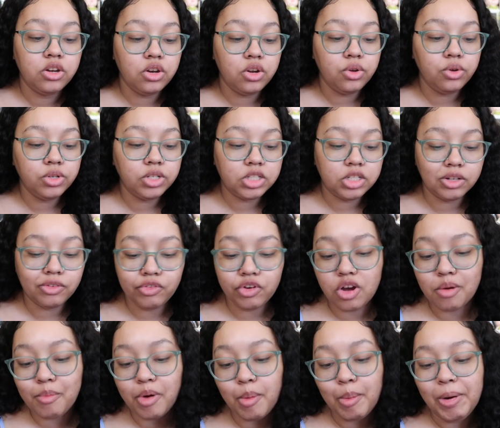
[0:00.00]
new
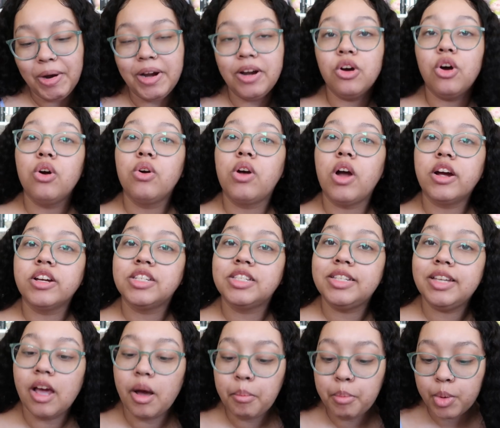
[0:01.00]
Silvia Moreno
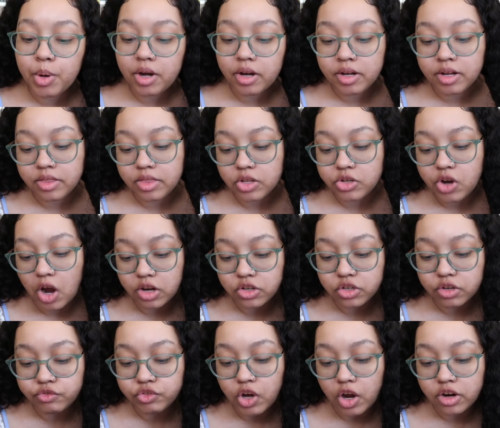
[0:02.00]
Garcia book, The
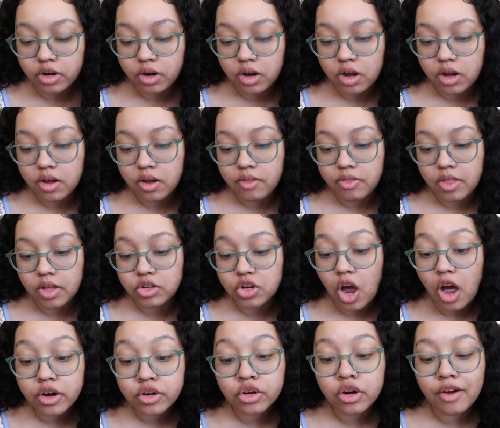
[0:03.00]
Doctor of Daughter, The
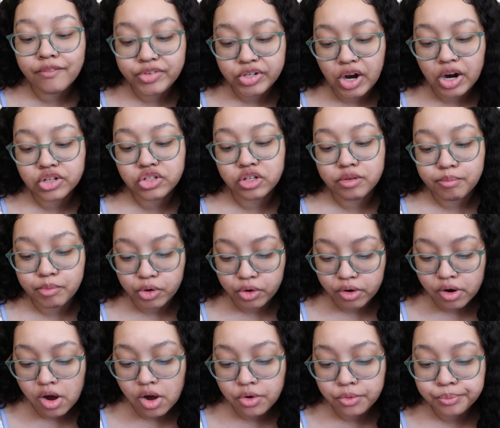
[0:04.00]
Daughter of Dr.
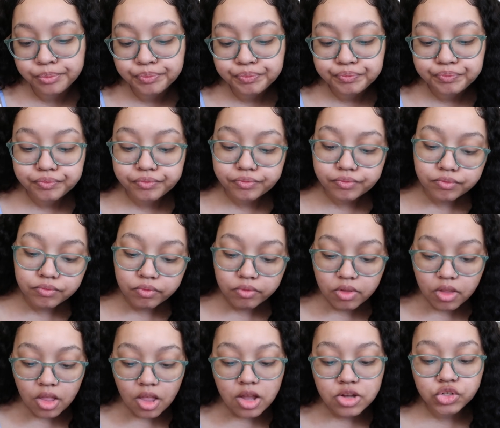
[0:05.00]
Moreau.
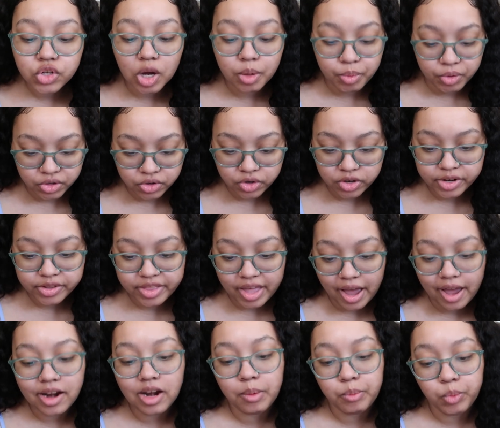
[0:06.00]
So I pre-ordered
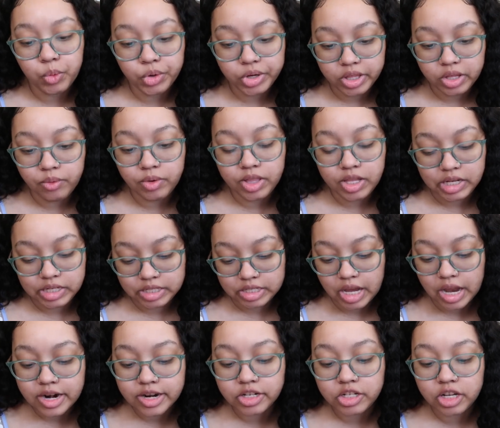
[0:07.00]
that and I'm really, really
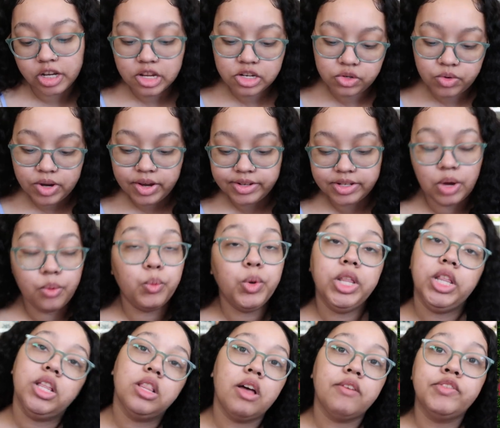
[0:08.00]
excited to get to it because I
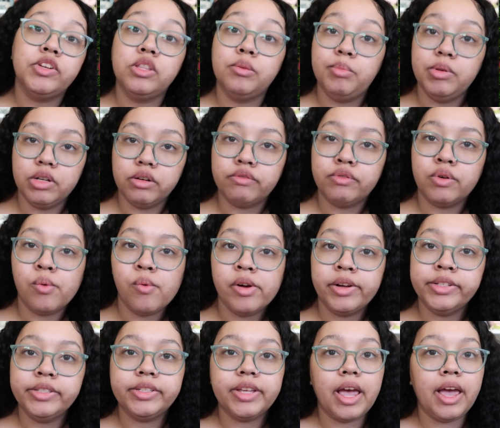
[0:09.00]
really loved The Beautiful
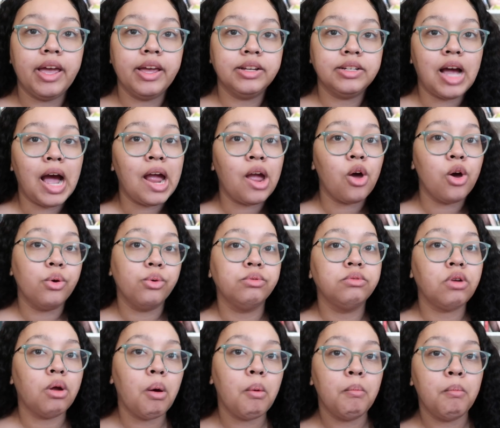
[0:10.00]
Ones and I
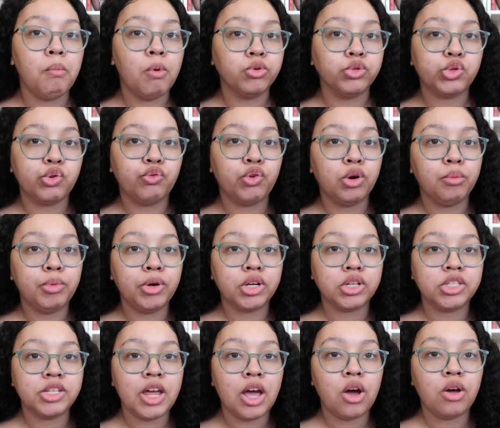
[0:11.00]
own most of her
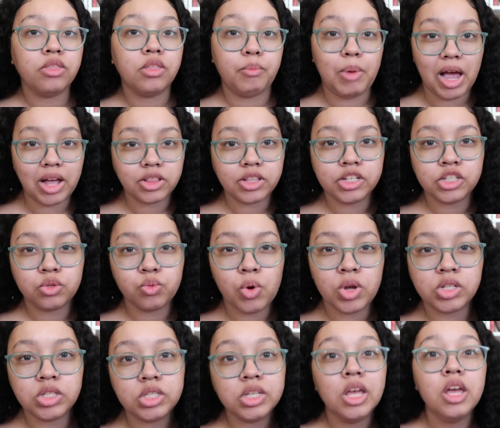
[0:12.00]
books now, the backlist
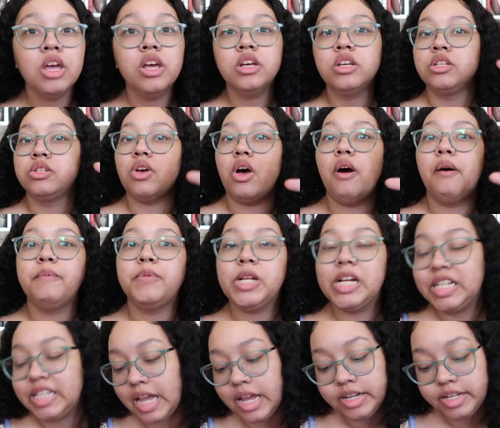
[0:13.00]
ones. So I'm
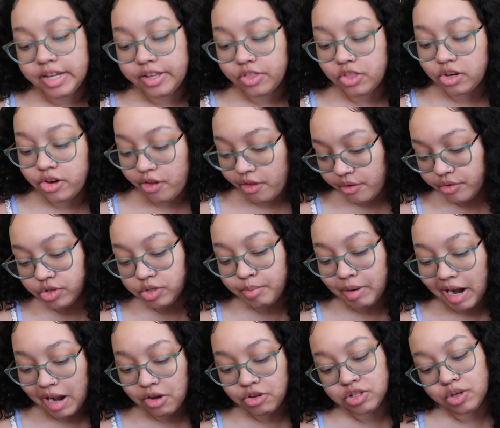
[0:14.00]
excited to get to those,
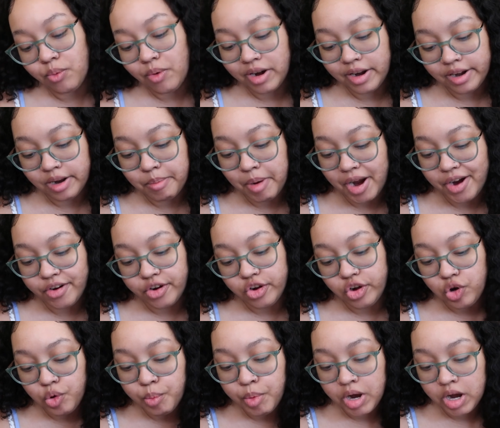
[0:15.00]
but I also wanted to buy her
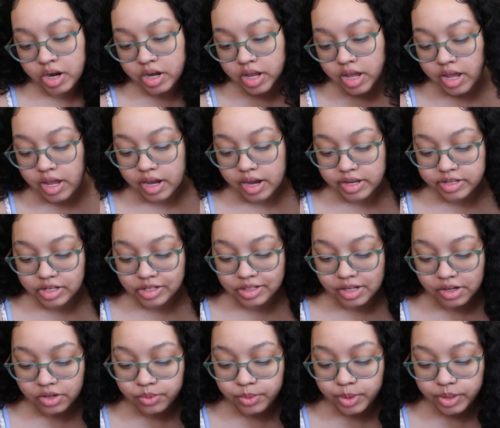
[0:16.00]
new book because it
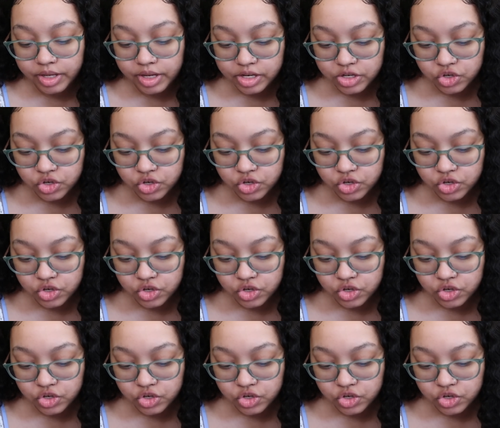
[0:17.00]
sounded really